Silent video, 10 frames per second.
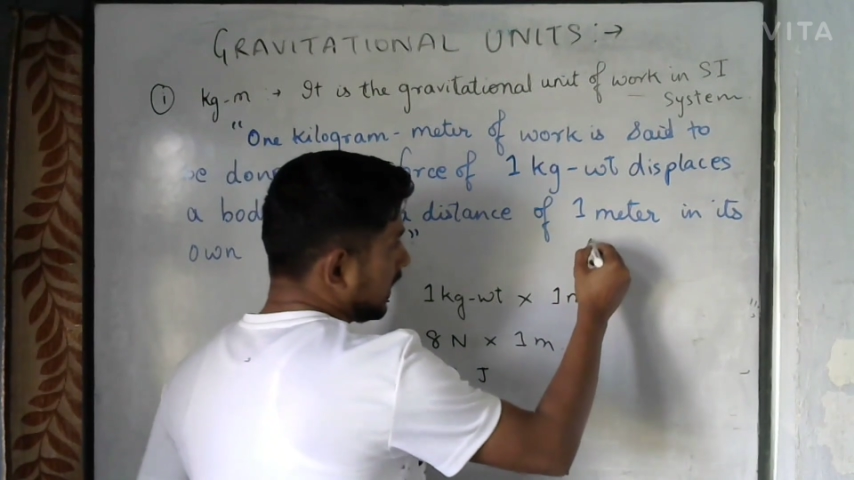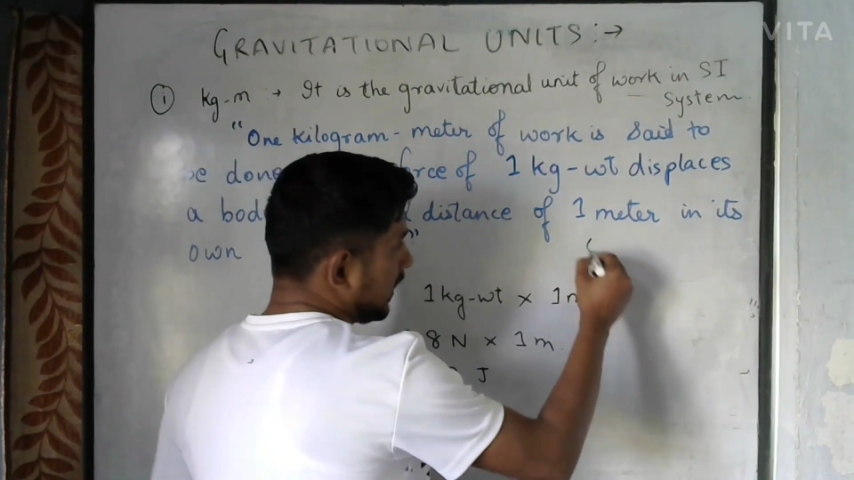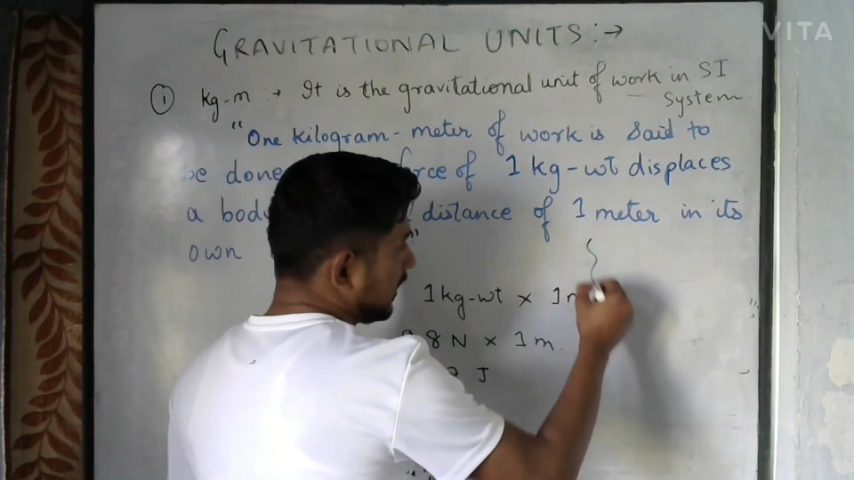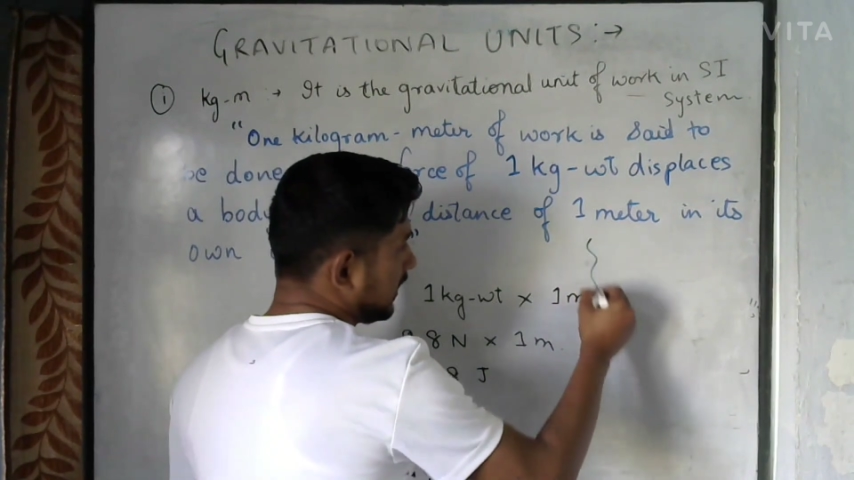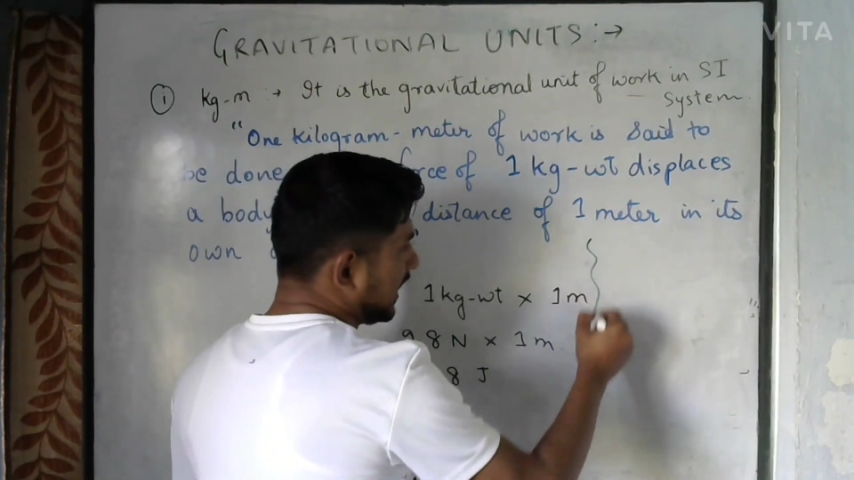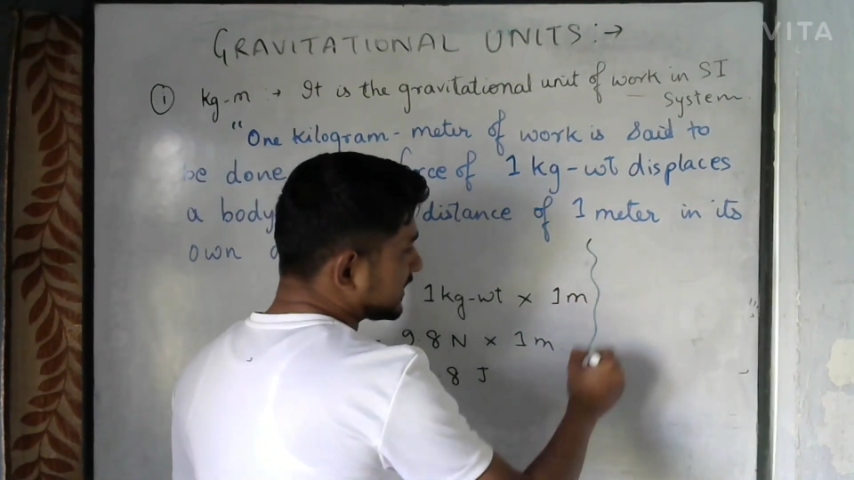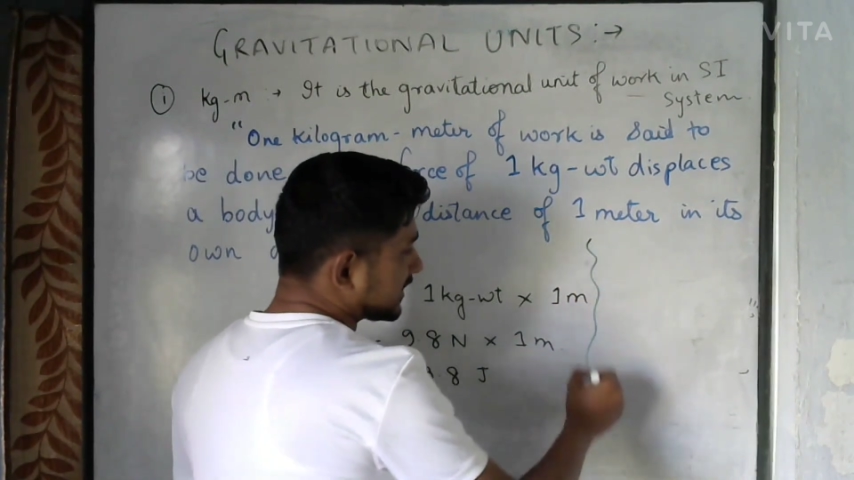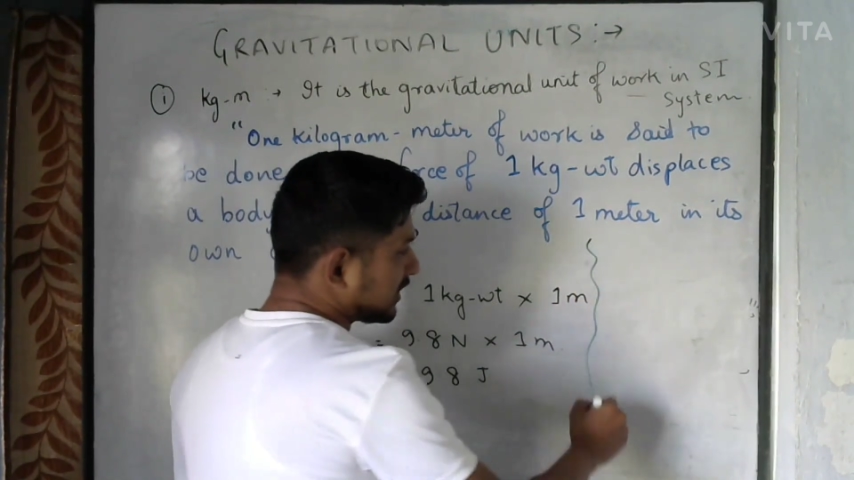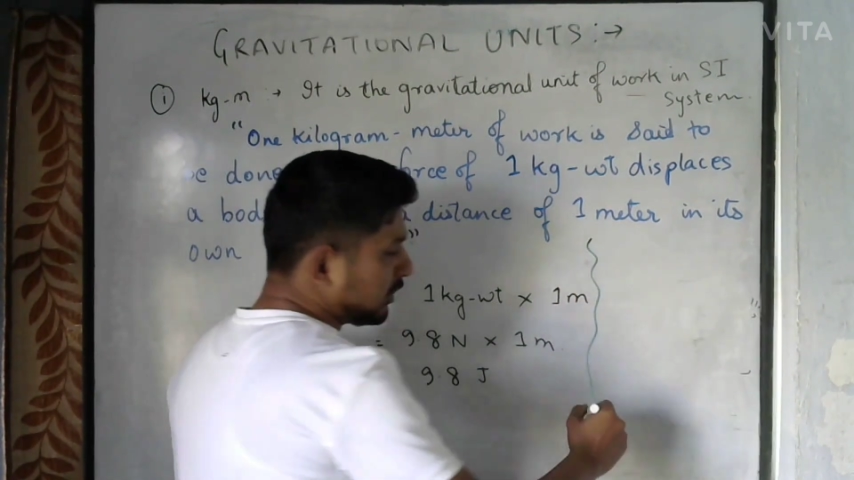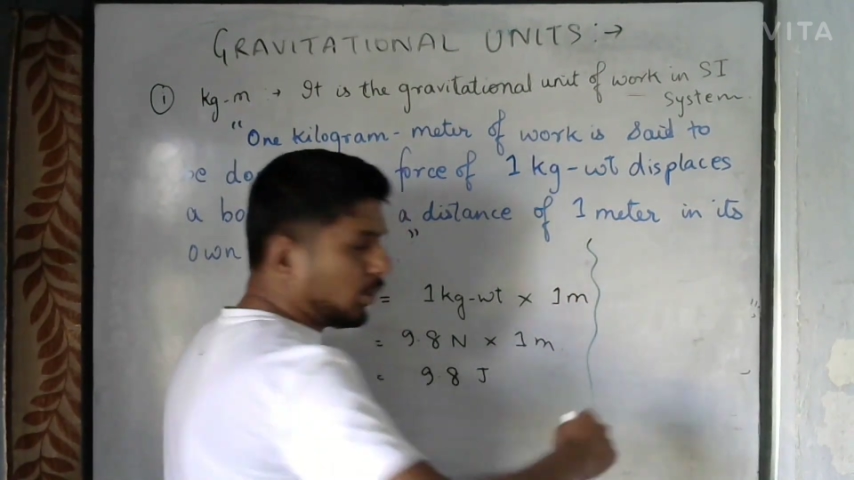go
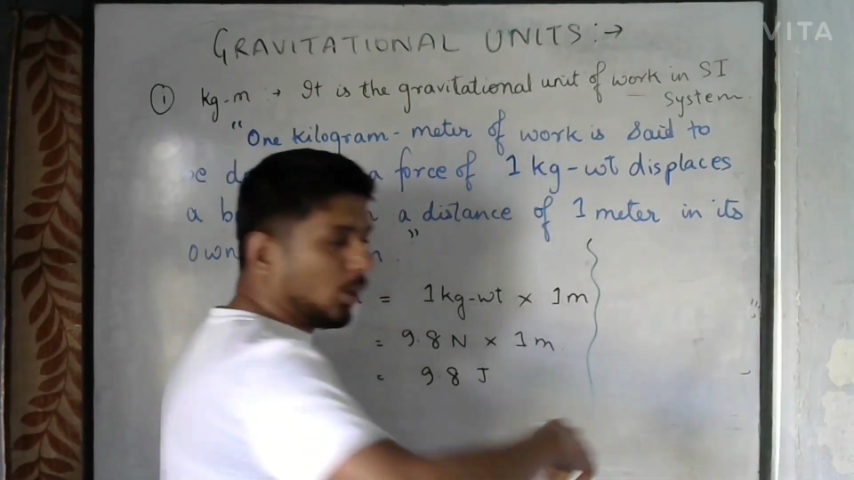deep